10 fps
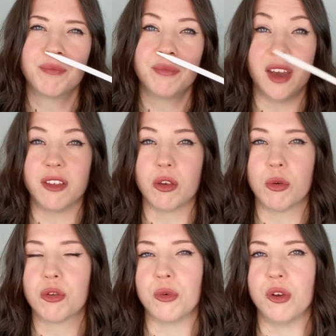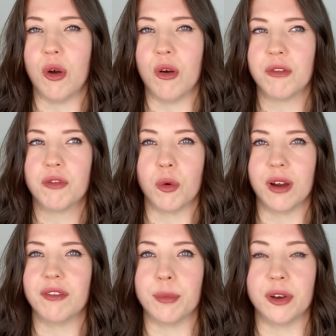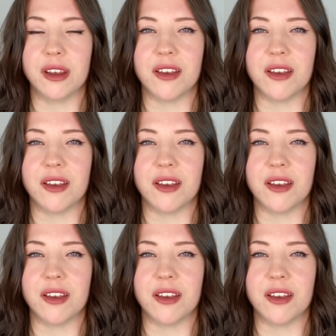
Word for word: and it's also not for everybody